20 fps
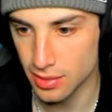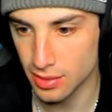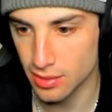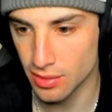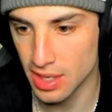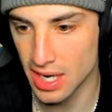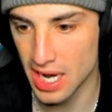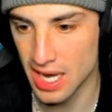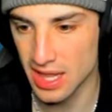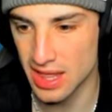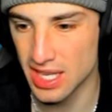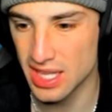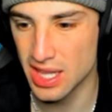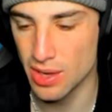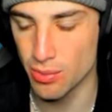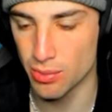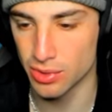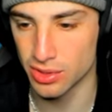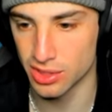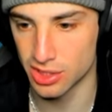I, I think they
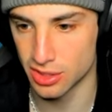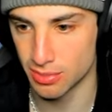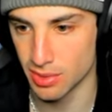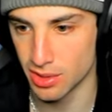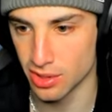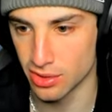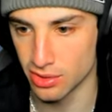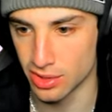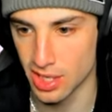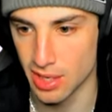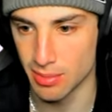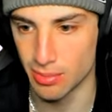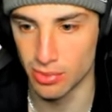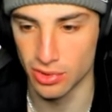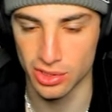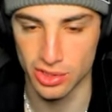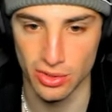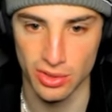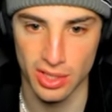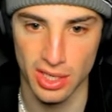want Smeargle dead more
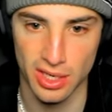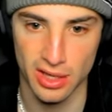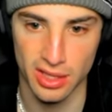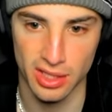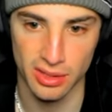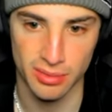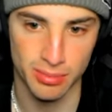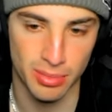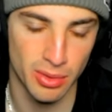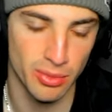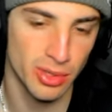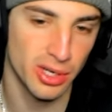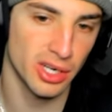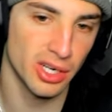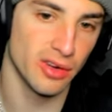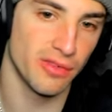so than anything. But we're gonna go